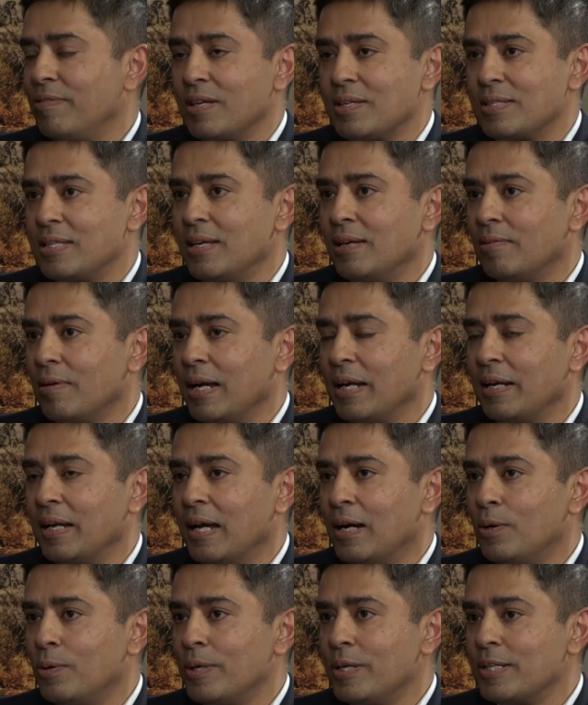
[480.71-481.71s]
that we are seeing right uh-huh.
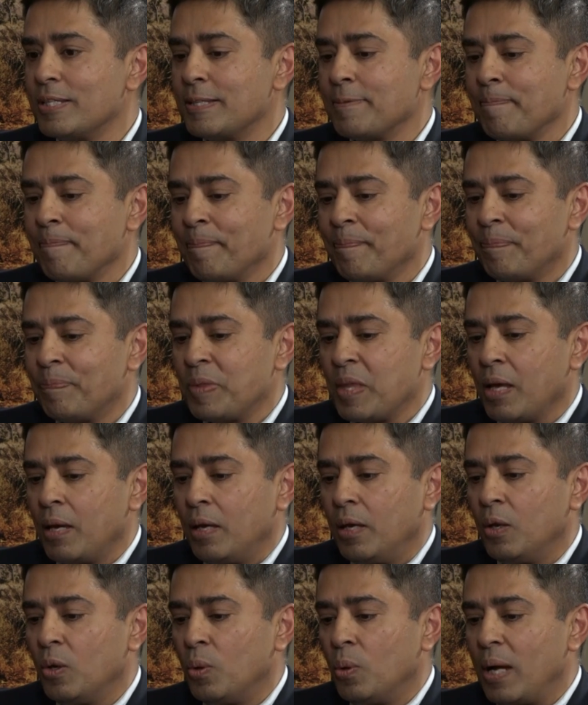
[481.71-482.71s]
now is,
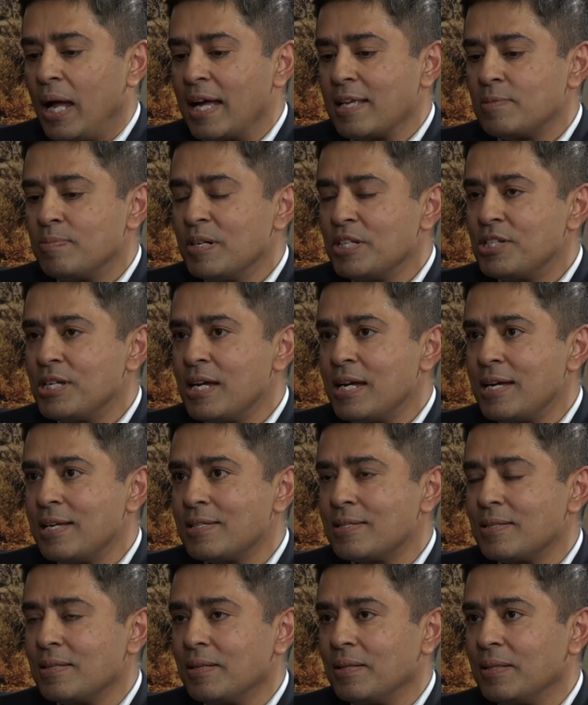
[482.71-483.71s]
you know, as much
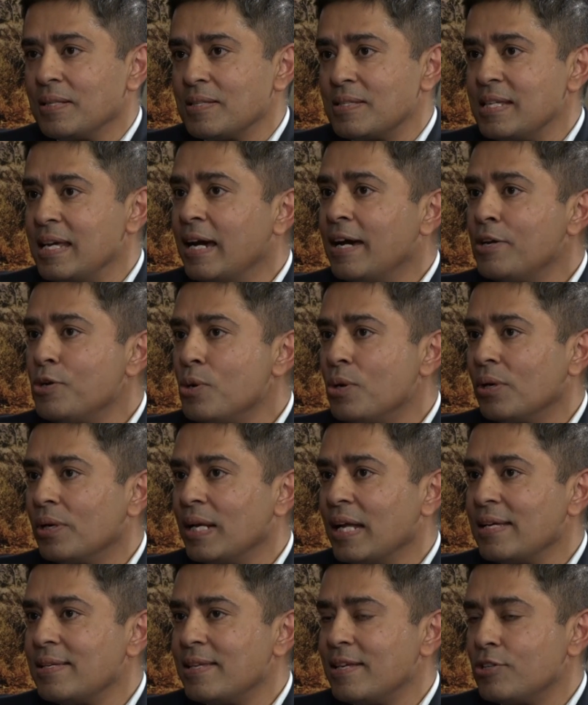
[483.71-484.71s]
as the CIO
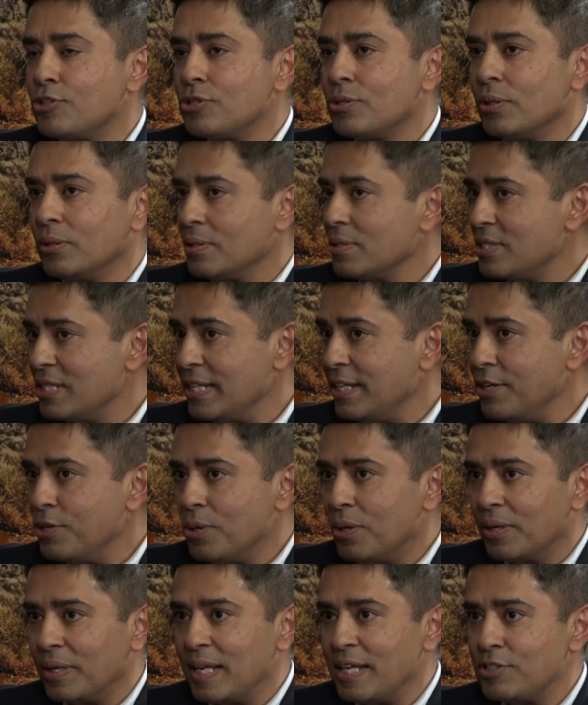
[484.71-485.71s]
organization or the
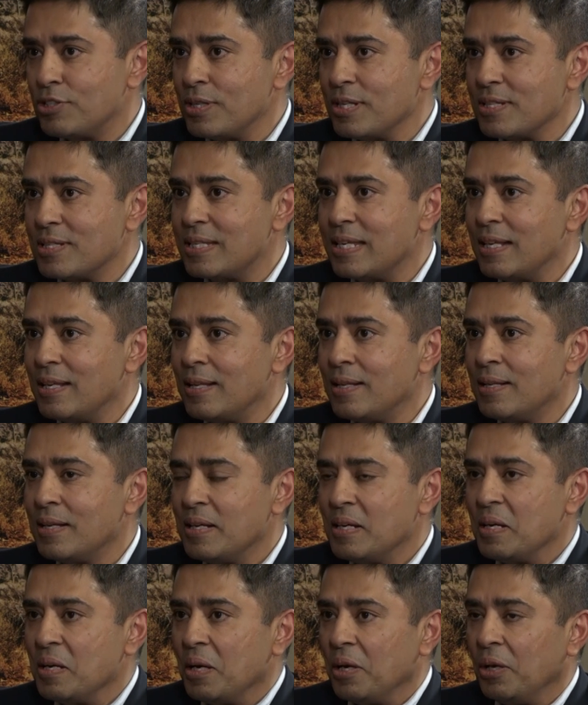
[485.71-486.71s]
CDO organization is still,
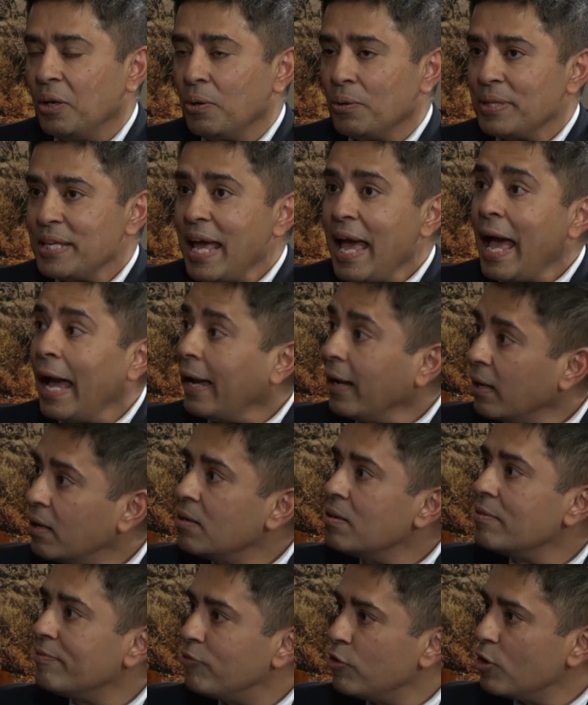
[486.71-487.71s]
you know, the
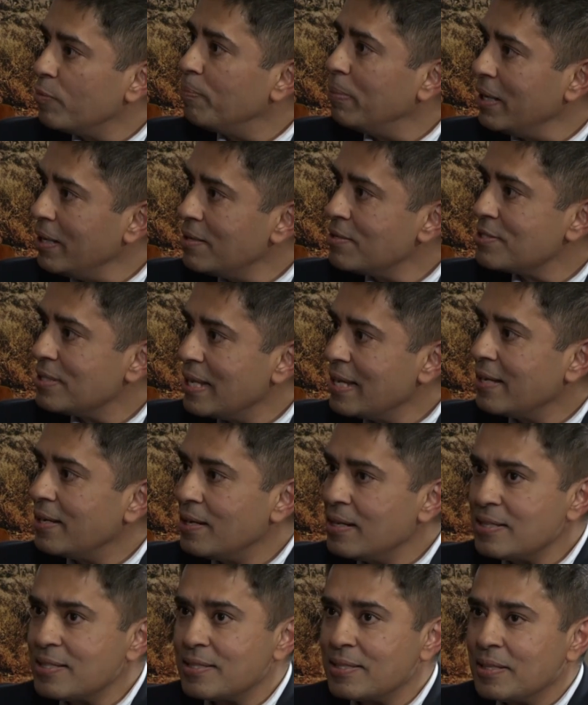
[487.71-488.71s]
anchor for players
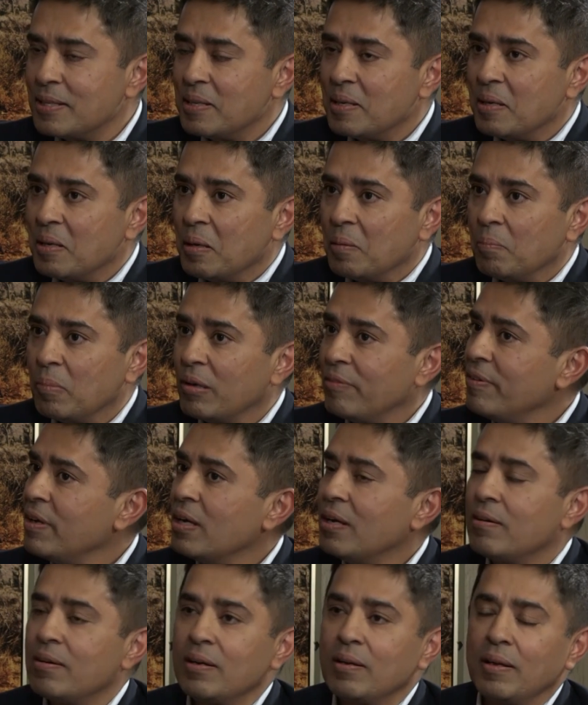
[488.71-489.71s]
like us, but
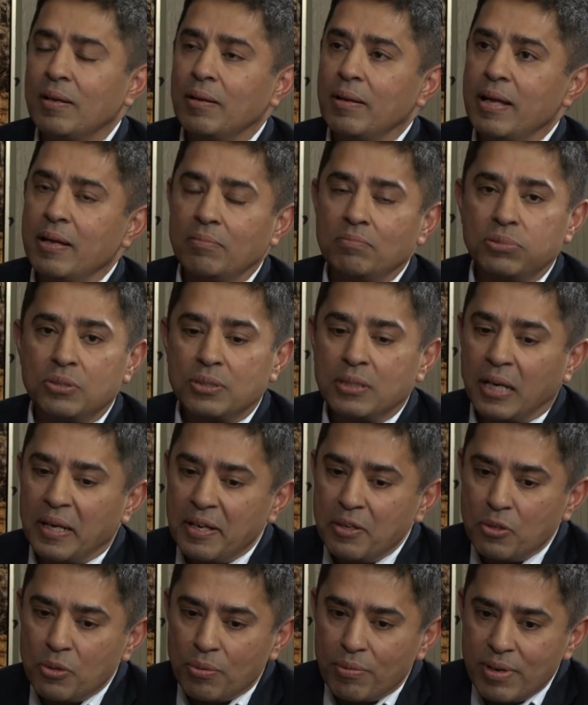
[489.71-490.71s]
we are
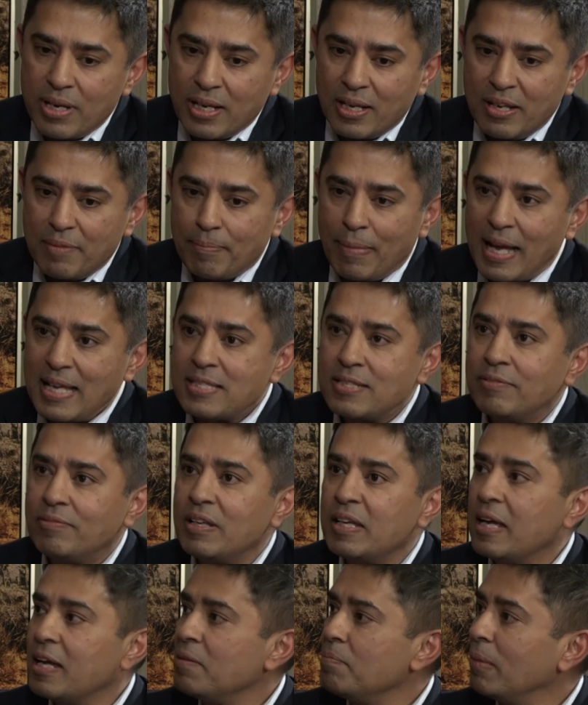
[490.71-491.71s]
starting to really
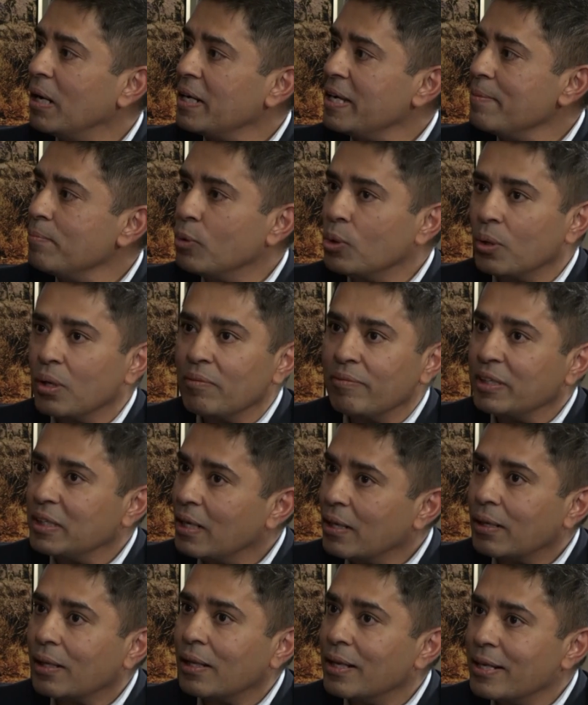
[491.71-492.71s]
massively get multimodal
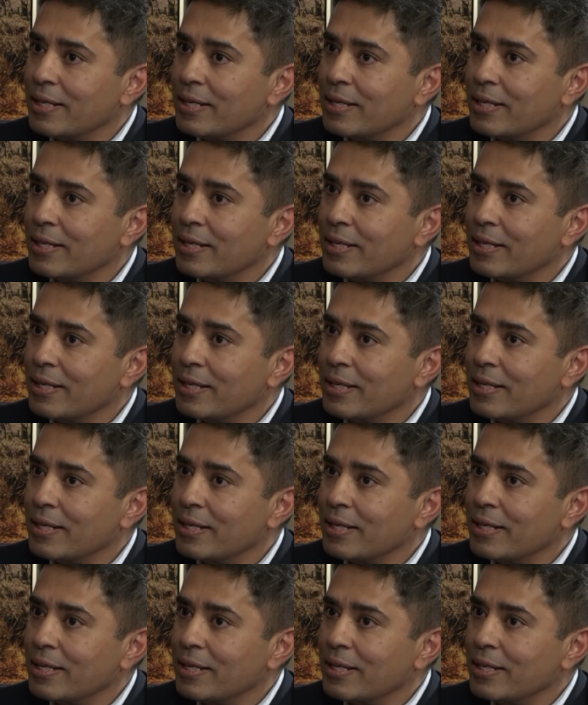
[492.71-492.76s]
with our